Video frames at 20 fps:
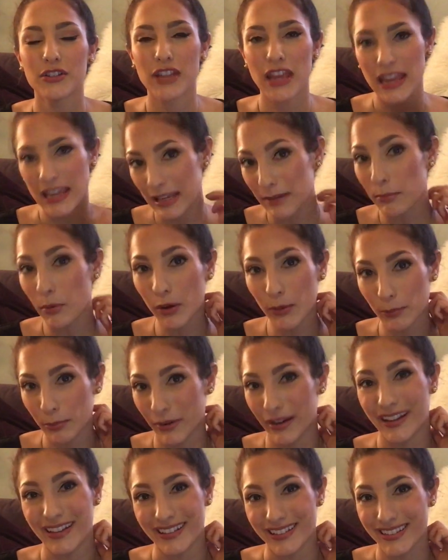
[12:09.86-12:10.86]
take more
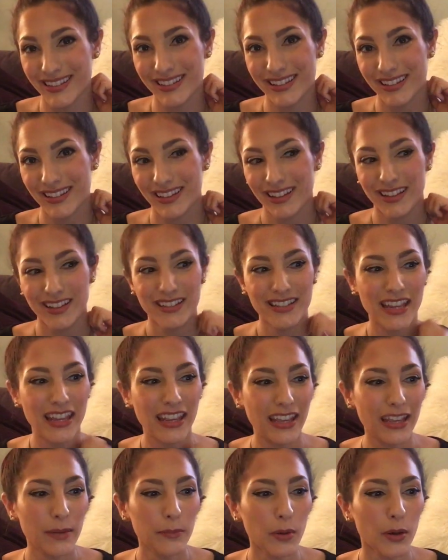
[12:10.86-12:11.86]
breaks.
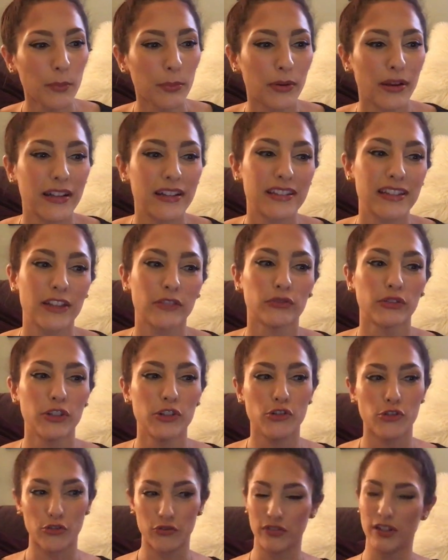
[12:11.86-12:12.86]
Taking more breaks can
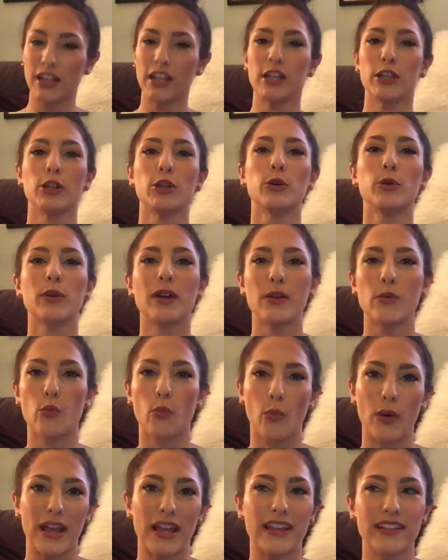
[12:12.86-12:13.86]
rejuvenate you
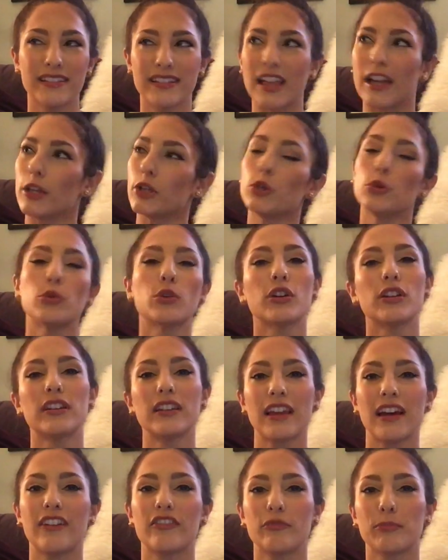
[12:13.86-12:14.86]
in ways that you
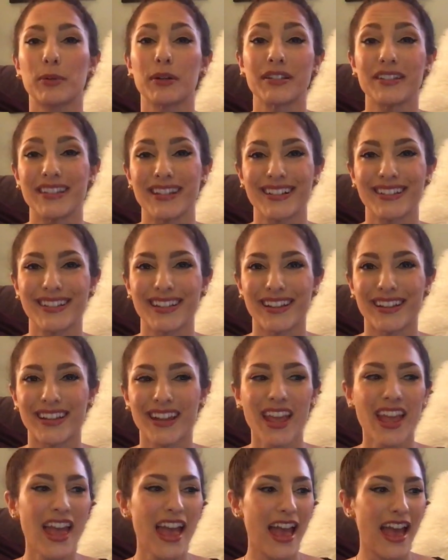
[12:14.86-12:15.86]
couldn't have predicted,
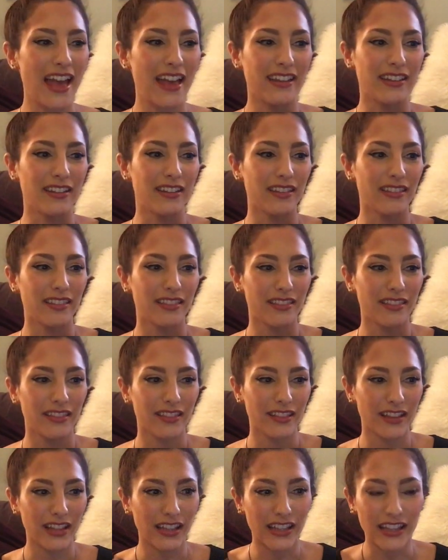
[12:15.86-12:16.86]
and
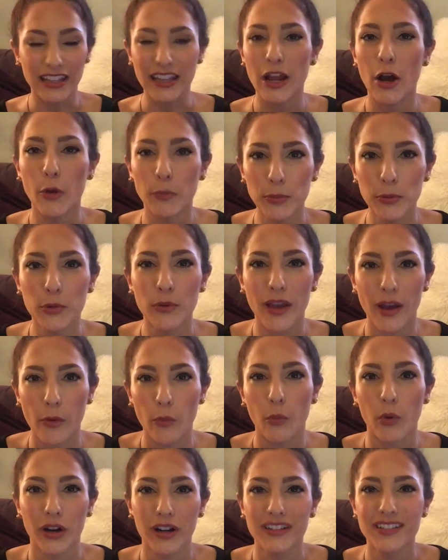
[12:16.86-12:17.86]
it can help you
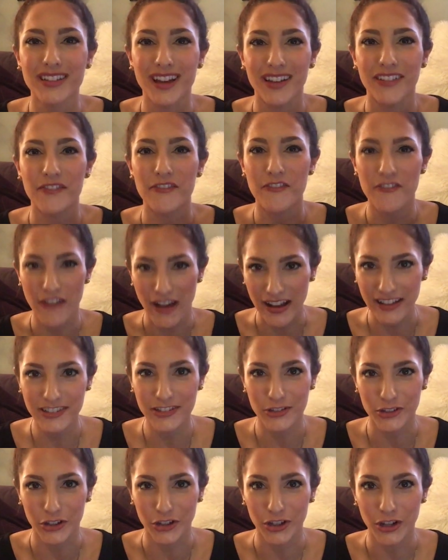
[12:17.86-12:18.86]
get work done
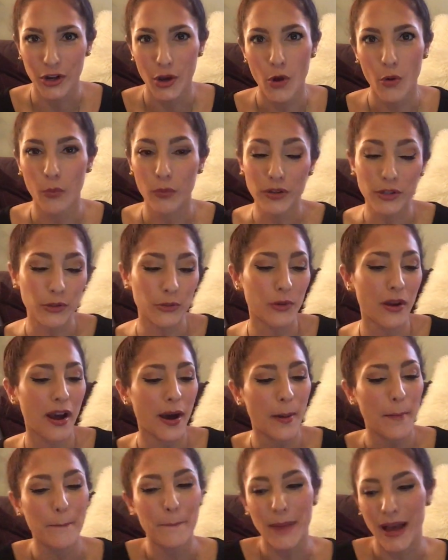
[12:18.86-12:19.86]
faster when you
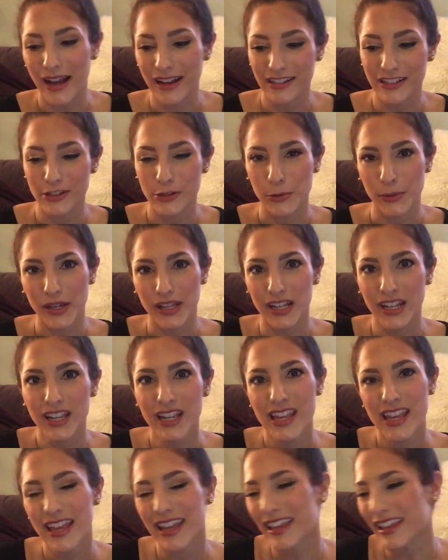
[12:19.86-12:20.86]
come back to it.
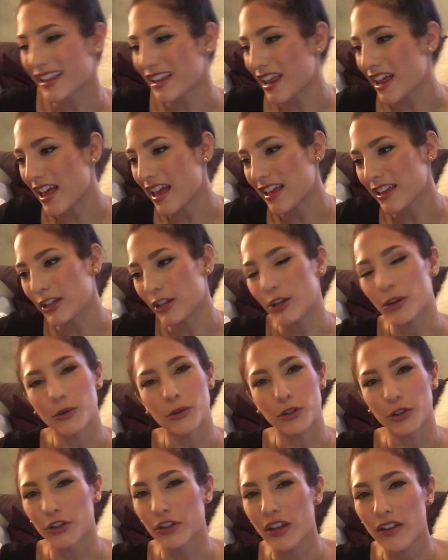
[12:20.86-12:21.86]
It can,
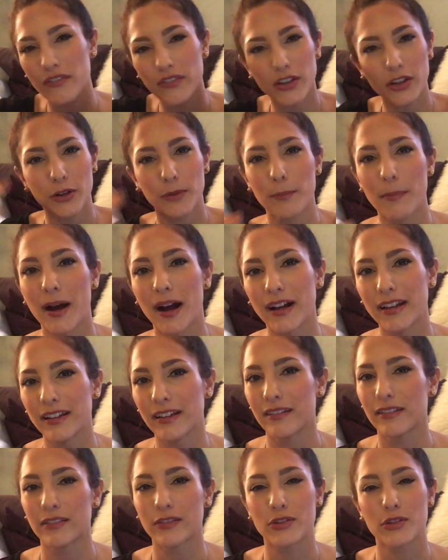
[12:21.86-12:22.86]
you're giving your mind
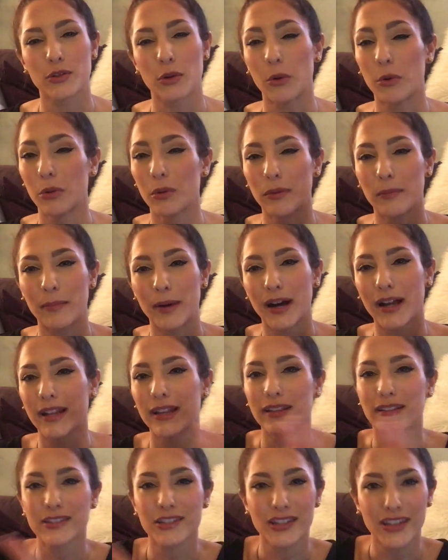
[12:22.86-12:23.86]
and soul and
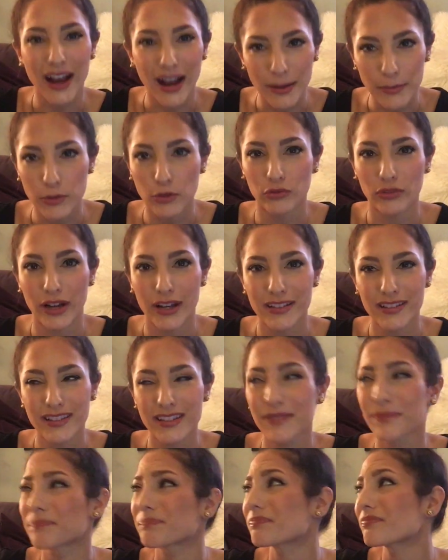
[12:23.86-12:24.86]
body time to
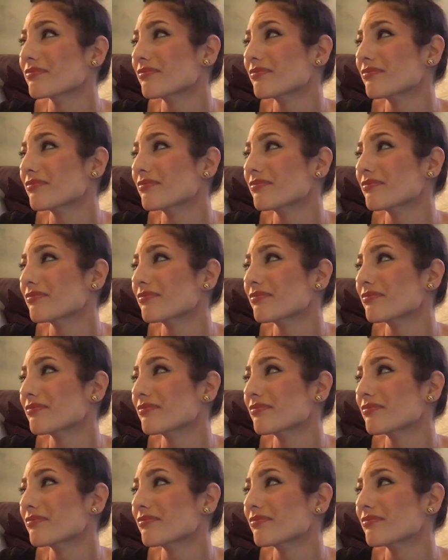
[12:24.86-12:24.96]
rest,